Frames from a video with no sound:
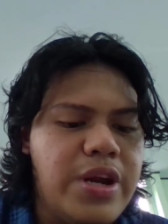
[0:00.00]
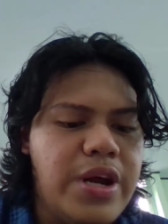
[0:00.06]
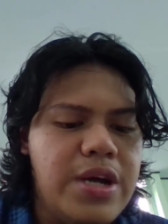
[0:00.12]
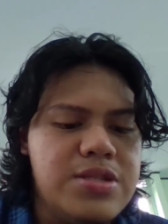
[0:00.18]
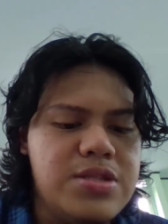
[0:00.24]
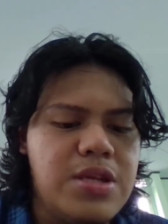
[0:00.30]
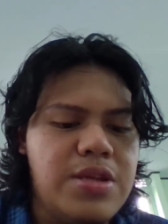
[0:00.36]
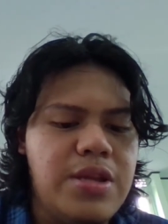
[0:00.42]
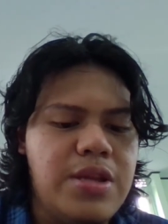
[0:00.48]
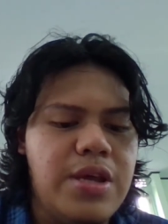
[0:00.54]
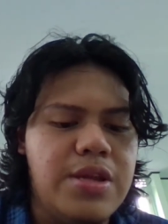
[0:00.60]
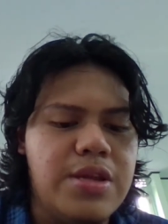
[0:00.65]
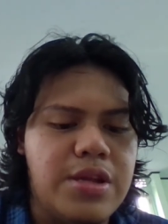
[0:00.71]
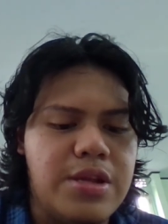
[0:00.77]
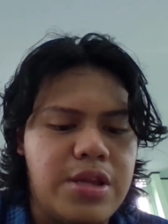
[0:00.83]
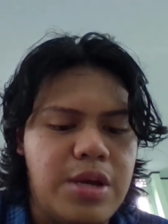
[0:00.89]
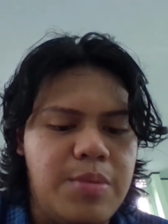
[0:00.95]
has in the
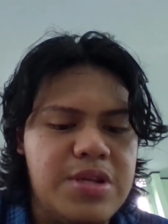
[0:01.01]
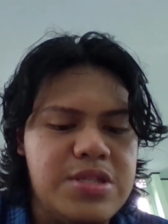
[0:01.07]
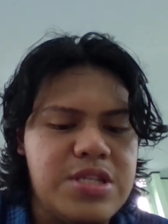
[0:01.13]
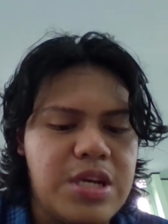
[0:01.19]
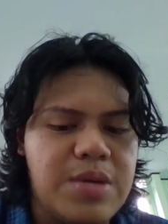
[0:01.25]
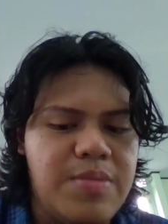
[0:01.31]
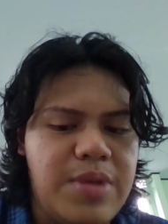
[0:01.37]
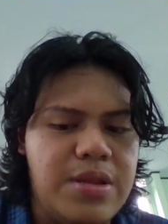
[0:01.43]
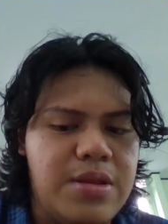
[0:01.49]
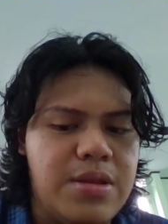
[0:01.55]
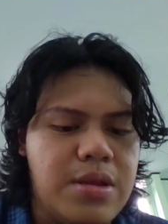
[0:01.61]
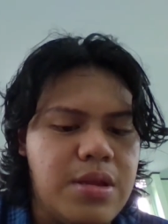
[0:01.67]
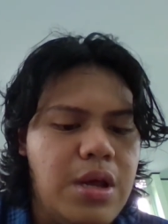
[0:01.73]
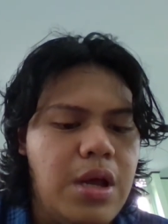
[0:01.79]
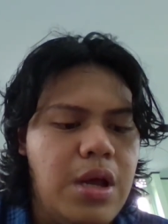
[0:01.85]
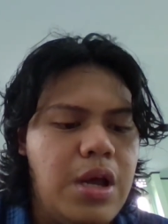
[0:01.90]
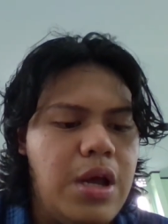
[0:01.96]
entertainment segment.
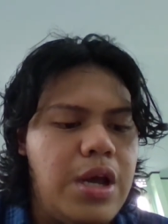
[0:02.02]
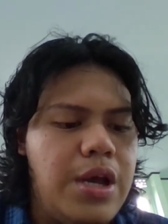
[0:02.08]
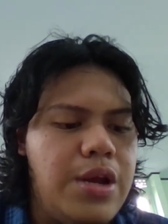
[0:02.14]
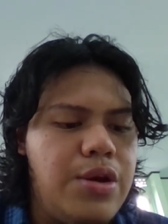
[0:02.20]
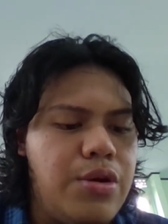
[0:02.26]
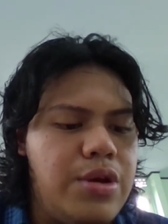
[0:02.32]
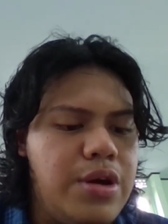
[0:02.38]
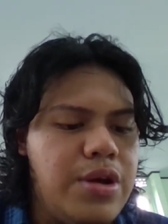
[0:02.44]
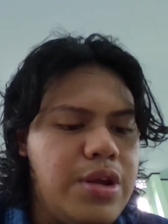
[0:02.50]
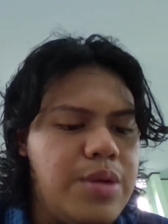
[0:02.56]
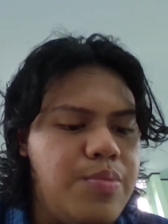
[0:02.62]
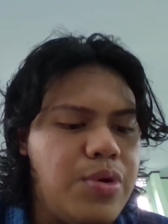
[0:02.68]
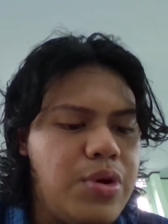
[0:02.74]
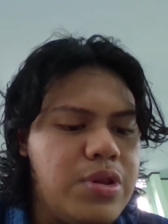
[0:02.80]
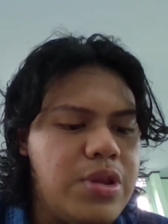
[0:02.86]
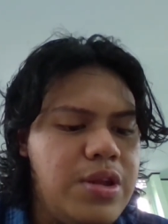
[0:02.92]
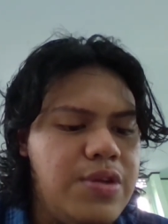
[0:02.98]
Another
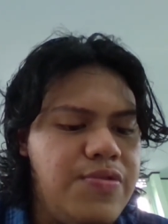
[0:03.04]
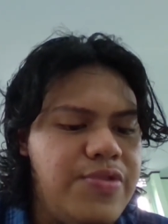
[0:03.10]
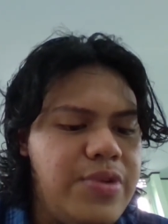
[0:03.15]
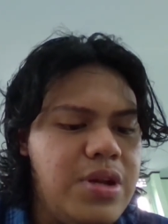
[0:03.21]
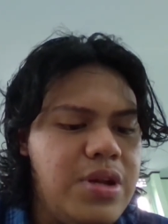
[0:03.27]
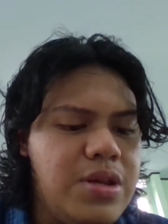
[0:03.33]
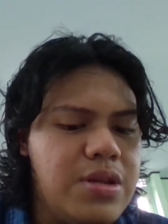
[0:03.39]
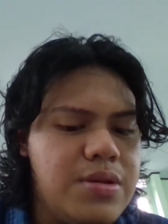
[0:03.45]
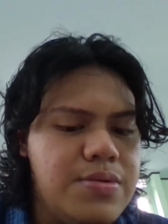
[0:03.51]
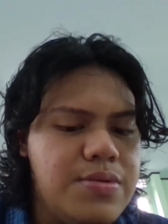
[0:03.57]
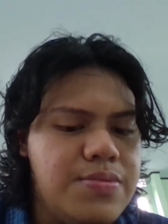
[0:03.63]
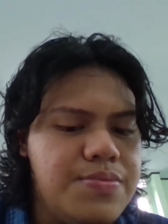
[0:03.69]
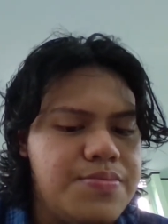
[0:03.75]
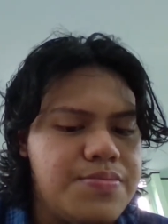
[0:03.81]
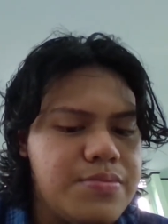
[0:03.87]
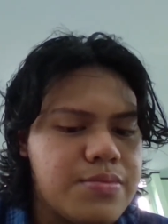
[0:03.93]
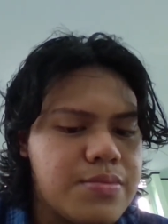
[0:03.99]
important field
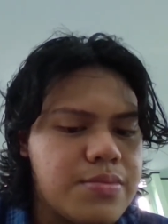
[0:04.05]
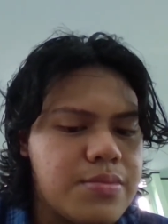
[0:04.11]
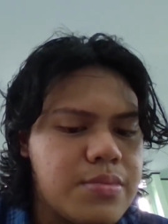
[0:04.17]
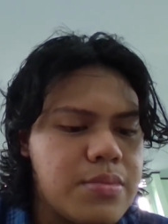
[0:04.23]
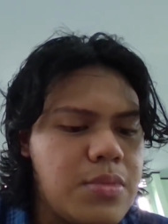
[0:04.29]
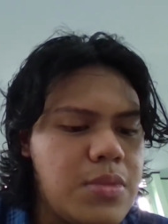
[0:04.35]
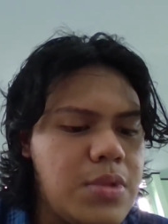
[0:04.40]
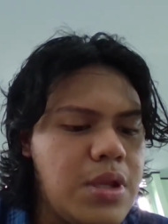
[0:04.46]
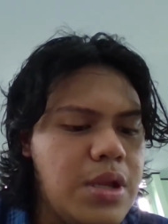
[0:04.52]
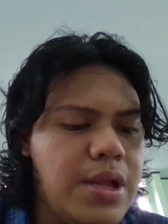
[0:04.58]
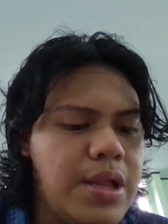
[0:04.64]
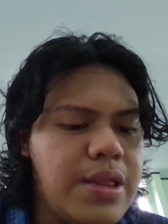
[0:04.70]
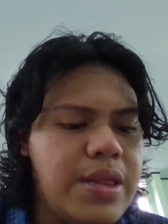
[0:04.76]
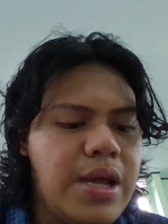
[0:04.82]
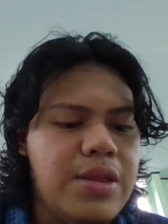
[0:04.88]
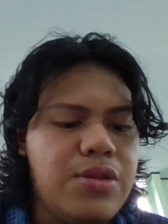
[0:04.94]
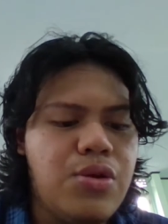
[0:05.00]

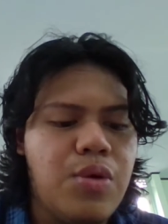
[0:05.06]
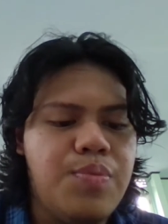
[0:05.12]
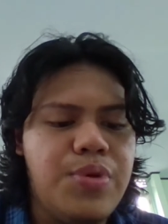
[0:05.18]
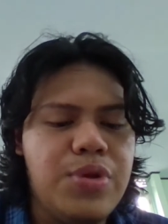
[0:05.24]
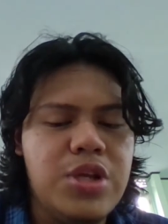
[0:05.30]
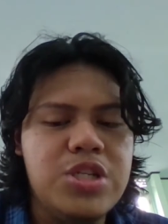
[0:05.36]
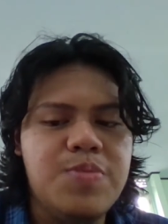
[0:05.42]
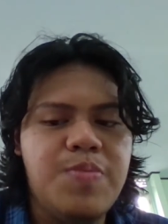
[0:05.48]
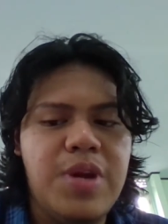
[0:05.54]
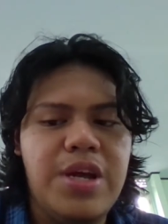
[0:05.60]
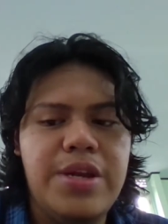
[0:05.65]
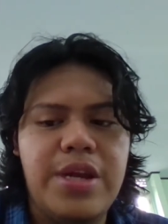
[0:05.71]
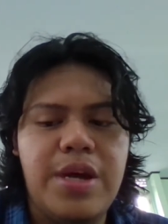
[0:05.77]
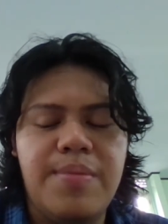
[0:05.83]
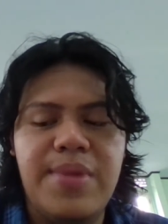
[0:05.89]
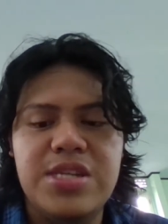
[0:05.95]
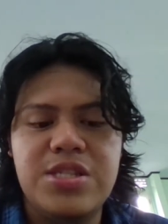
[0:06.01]
that computers played
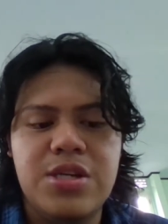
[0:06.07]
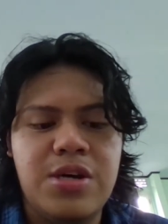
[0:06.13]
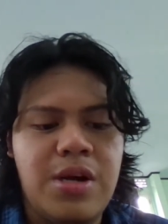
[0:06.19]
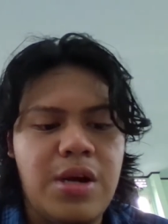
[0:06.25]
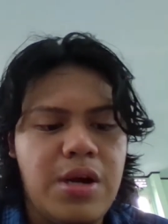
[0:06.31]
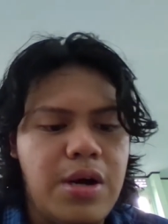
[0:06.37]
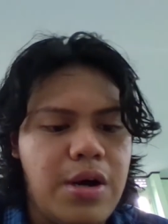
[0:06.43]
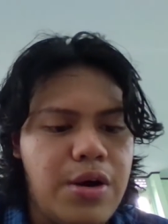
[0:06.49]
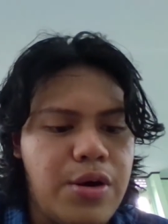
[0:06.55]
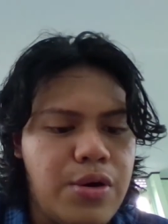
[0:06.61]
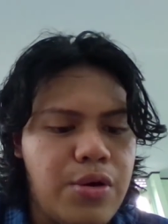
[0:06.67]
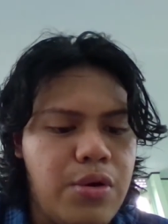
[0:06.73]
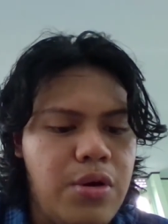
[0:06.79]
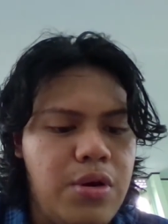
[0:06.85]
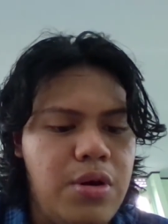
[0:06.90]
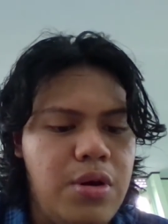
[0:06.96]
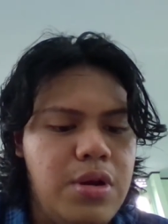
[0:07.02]
a major
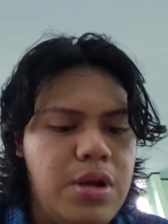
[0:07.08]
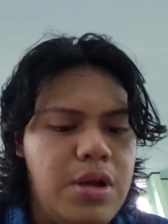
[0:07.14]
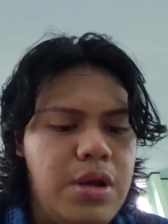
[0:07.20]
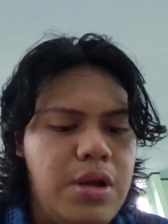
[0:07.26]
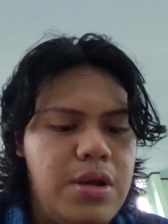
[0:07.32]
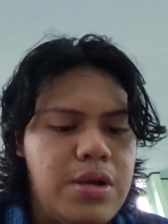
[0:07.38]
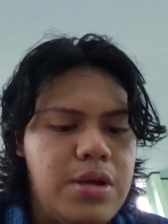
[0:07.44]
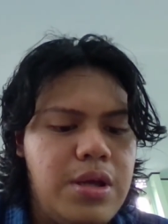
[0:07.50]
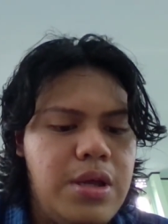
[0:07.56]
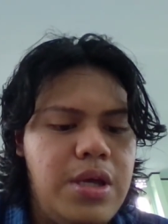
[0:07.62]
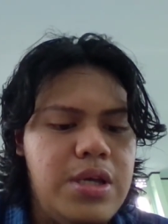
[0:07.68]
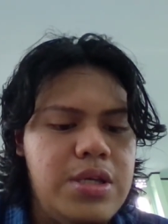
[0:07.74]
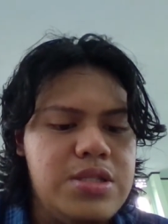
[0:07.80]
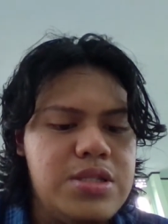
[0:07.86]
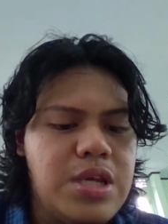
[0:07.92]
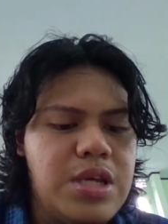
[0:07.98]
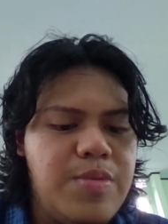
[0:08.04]
role
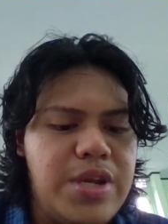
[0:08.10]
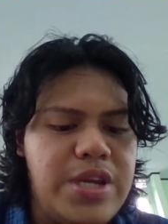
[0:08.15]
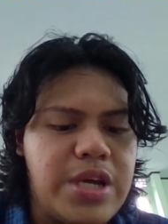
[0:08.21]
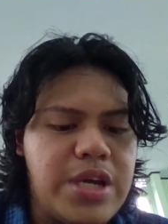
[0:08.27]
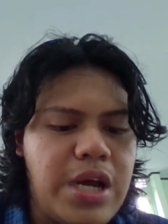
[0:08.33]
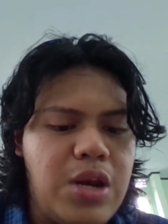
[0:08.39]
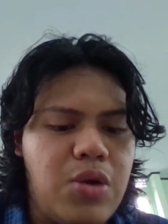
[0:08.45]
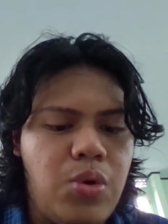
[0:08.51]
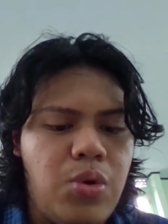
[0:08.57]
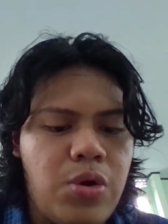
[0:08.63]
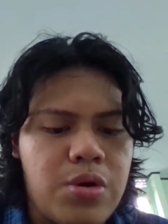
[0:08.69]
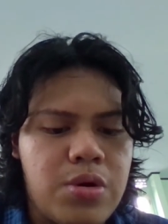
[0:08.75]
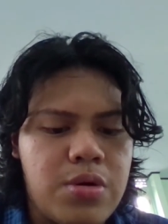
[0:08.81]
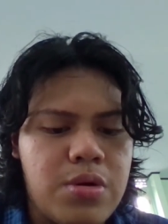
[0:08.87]
is the medical world.